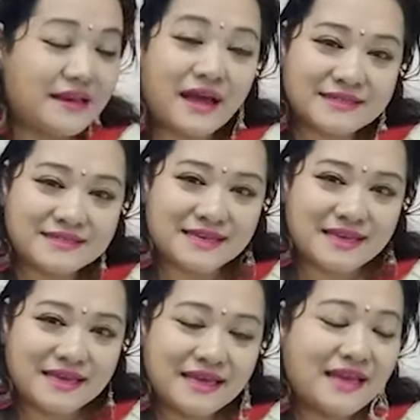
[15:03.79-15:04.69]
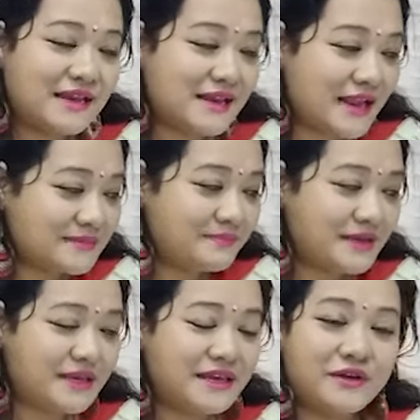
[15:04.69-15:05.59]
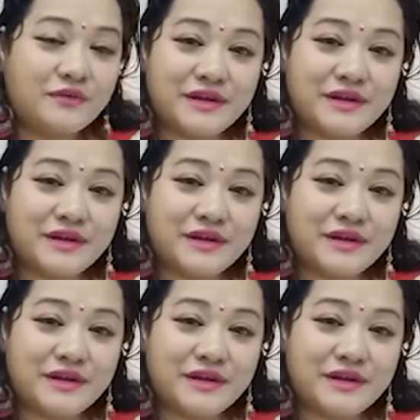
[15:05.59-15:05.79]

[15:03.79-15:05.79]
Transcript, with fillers: with. Lastly, let me